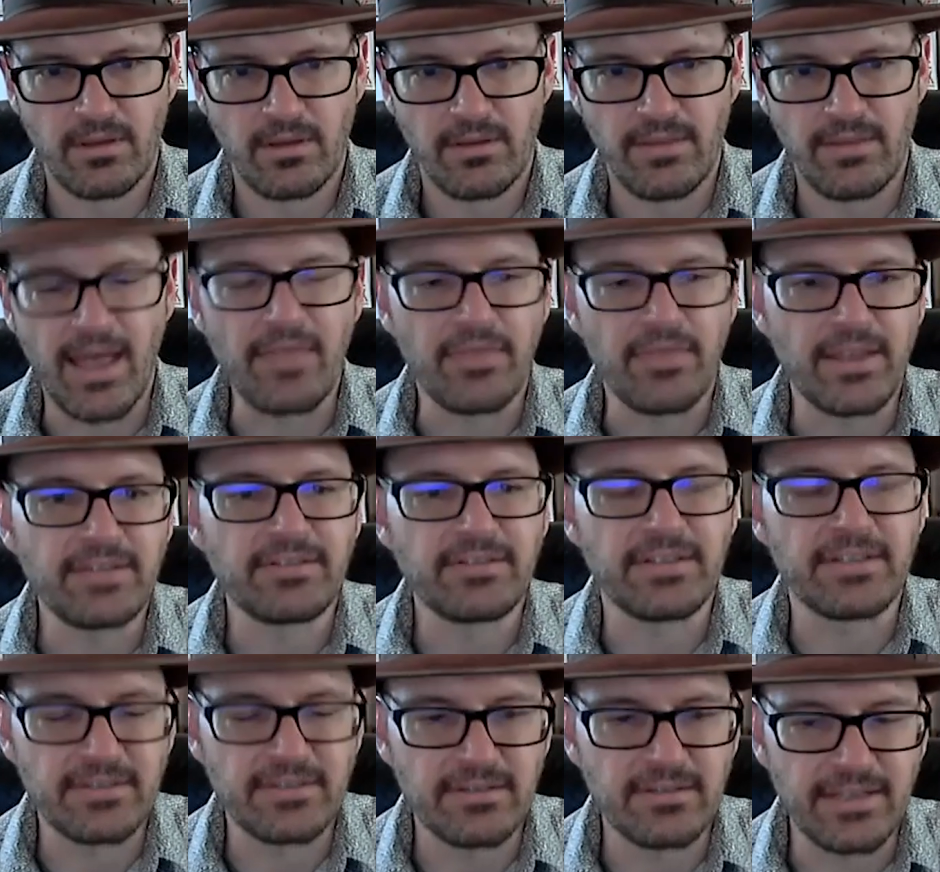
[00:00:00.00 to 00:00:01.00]
that this
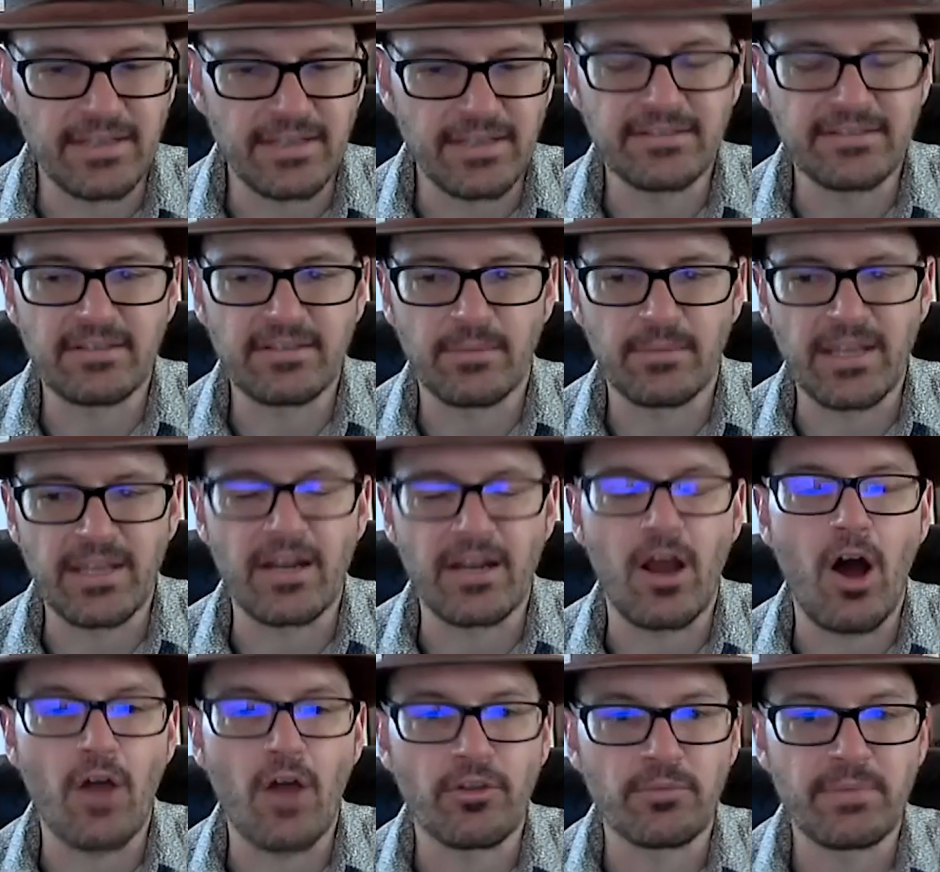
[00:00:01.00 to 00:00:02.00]
is something that
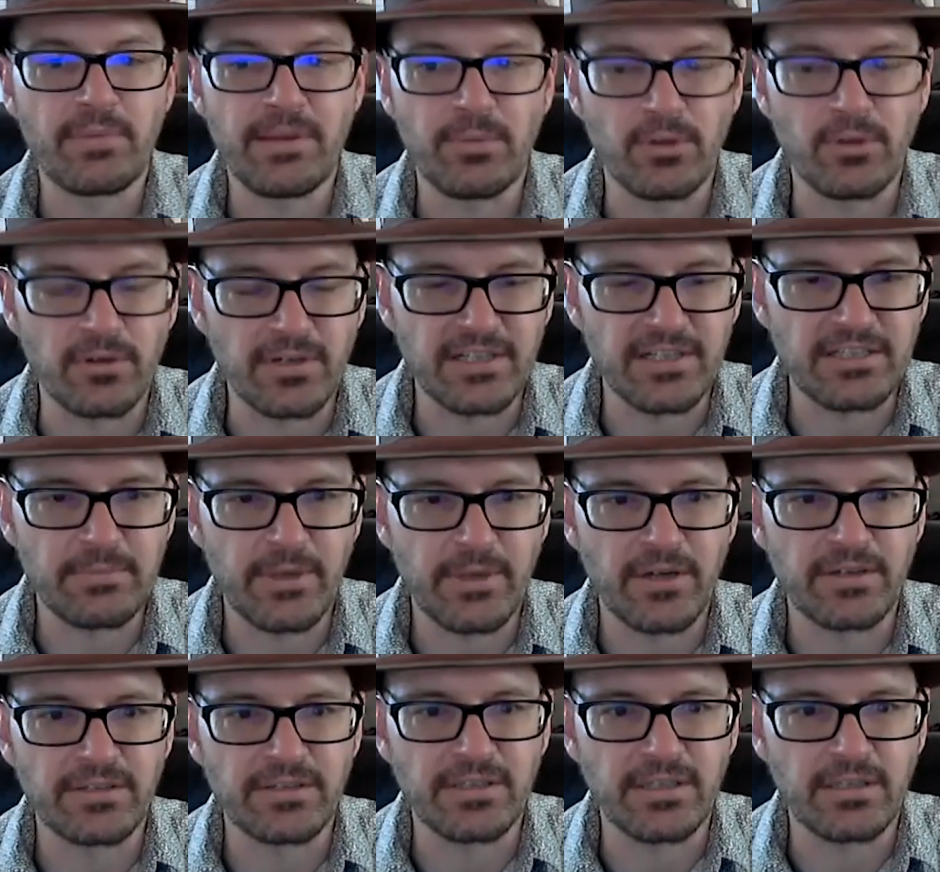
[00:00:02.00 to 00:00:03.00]
other people are
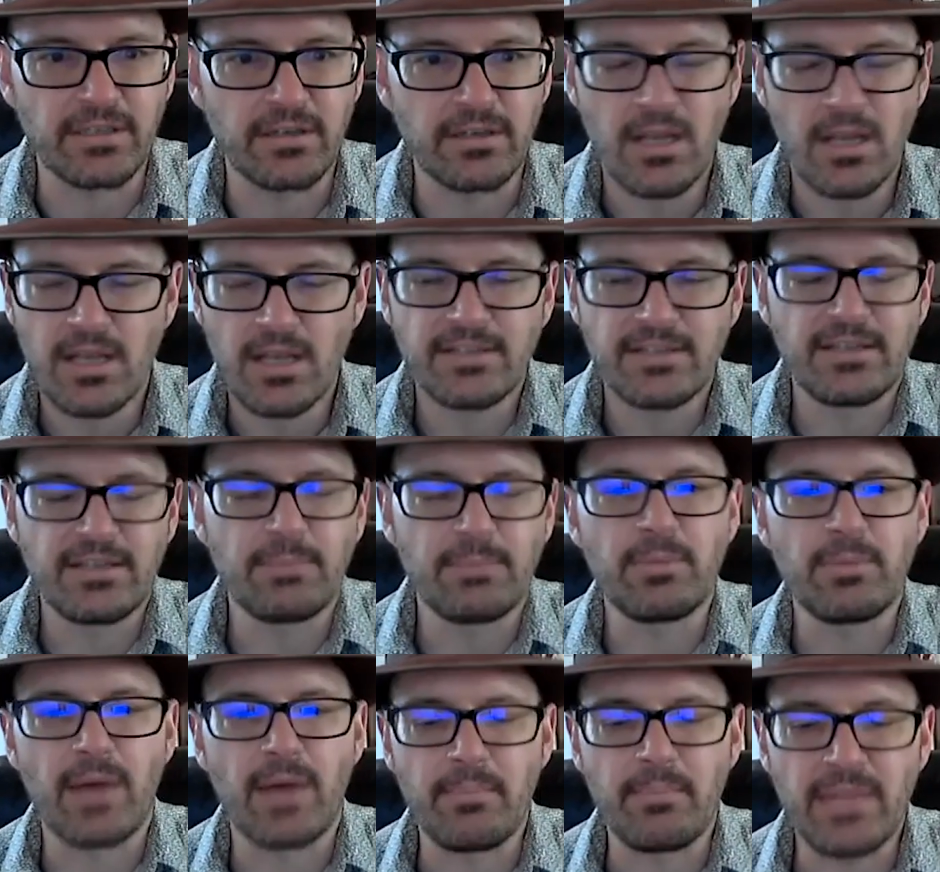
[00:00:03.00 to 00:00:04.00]
experiencing simply
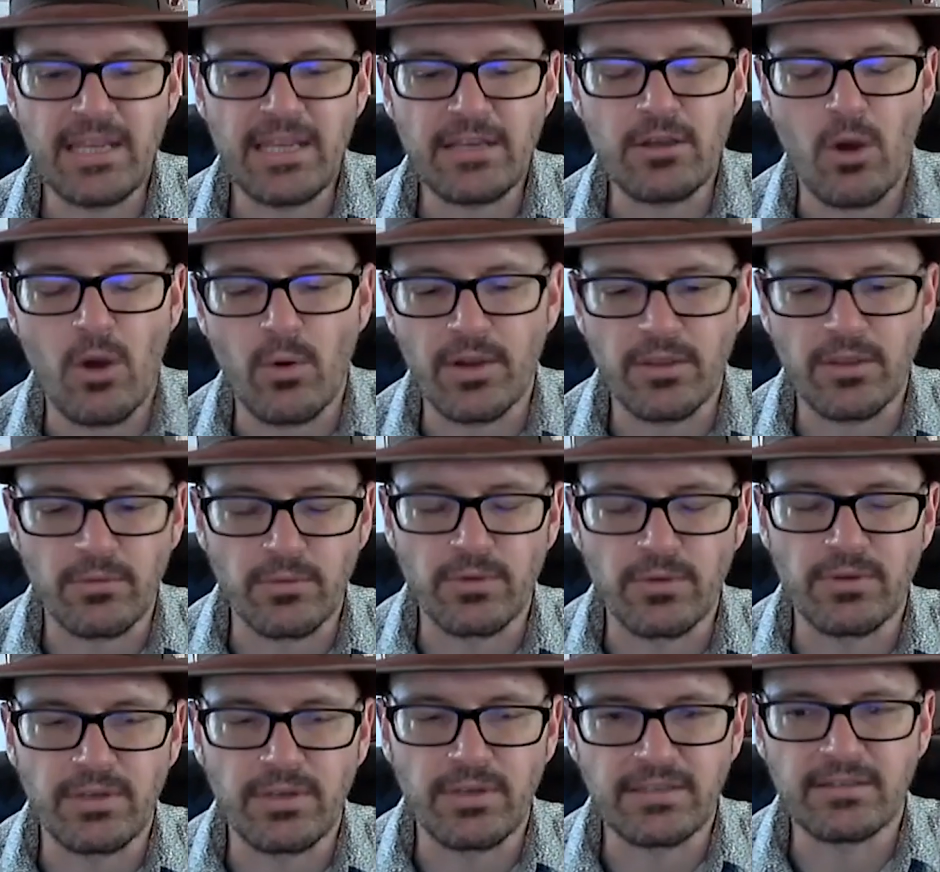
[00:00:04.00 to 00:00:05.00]
by me going through
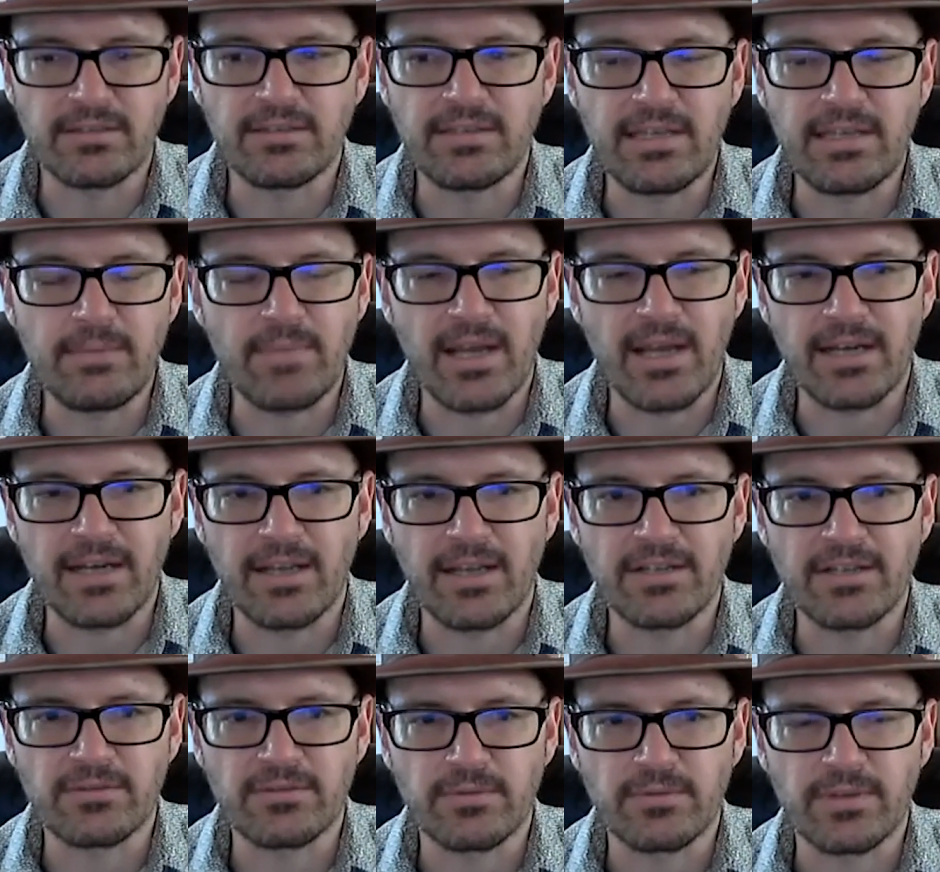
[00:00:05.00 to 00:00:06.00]
these deep
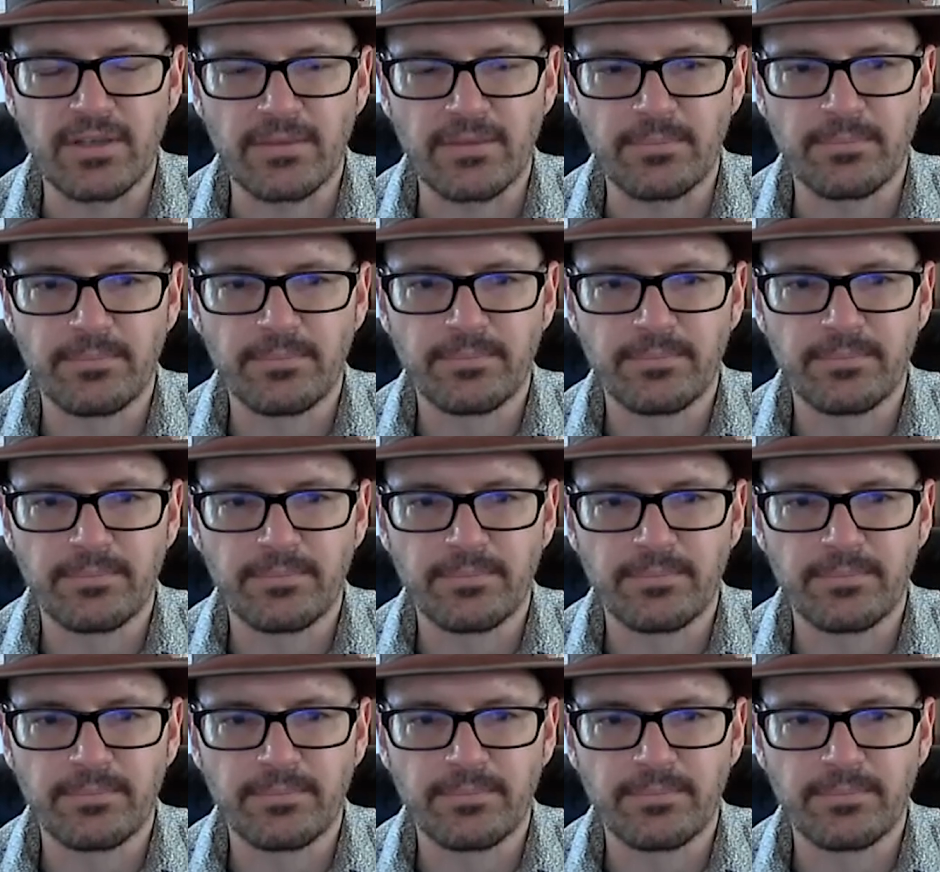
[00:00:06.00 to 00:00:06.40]
meditations with them.